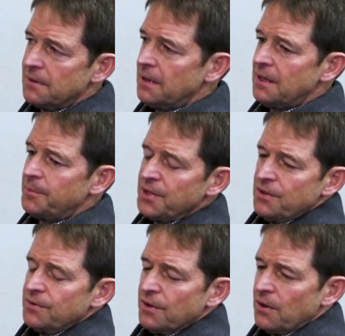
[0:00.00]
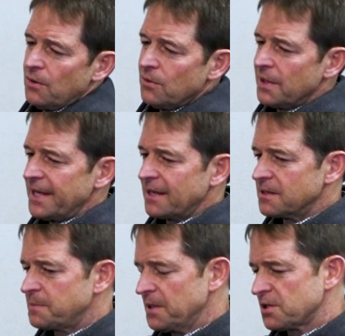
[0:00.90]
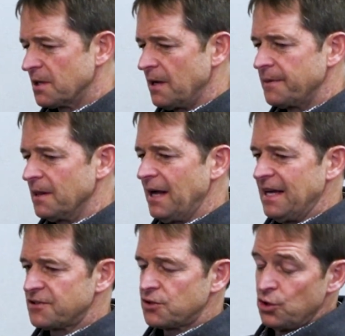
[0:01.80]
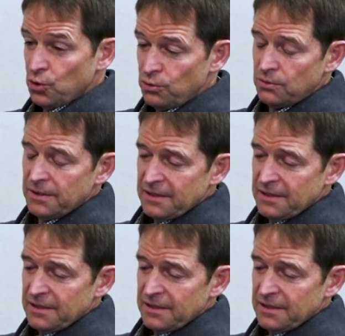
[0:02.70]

But, like, especially on the last 2